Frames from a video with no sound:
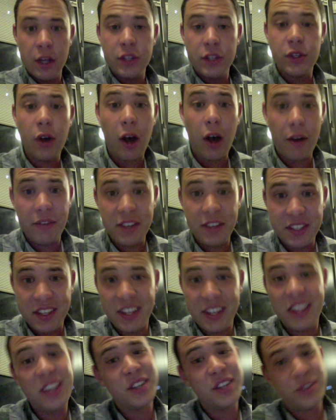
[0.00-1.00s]
So obviously
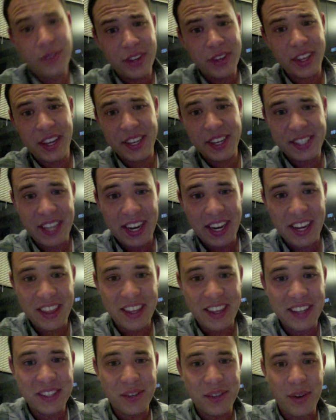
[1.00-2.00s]
there's really exciting
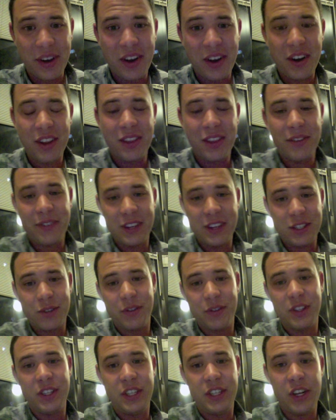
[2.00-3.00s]
things going on at the
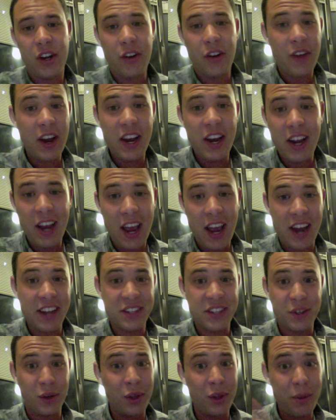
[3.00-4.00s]
festival this year already, and
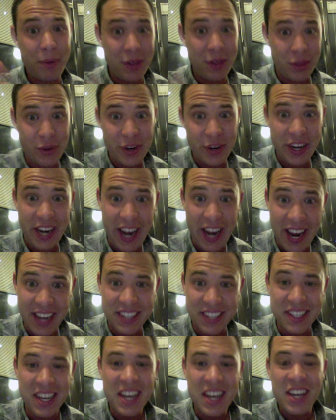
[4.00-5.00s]
it's only been 3
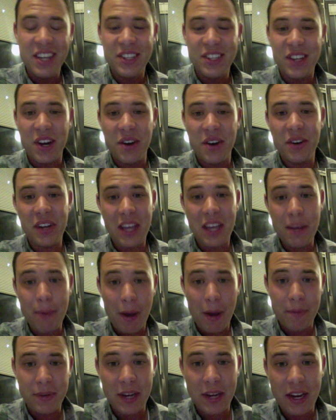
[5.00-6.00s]
days. So to keep
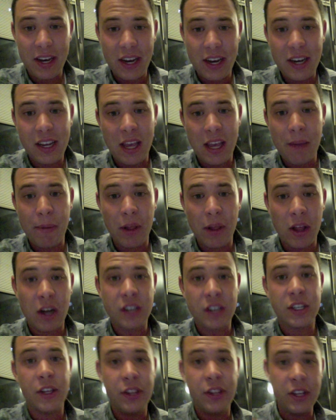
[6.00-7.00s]
updated, keep it
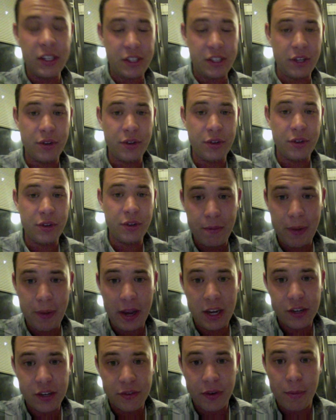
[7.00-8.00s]
locked on this YouTube
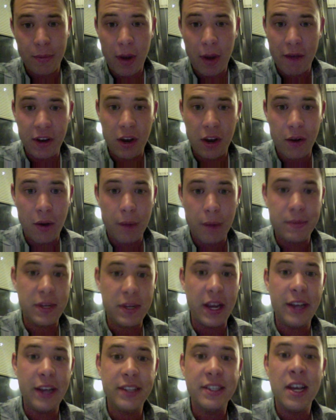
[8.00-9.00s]
page for my video
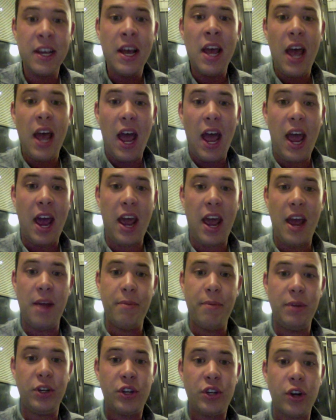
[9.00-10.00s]
updates, and
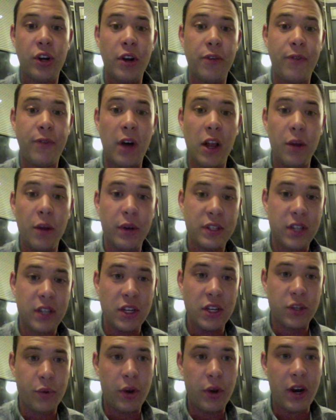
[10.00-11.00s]
be sure to follow us
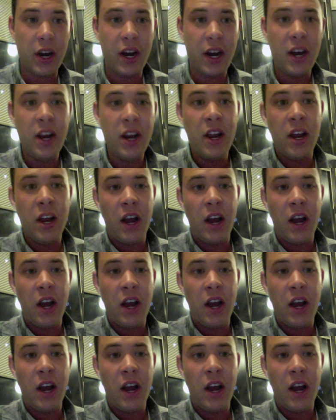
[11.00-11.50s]
on Twitter.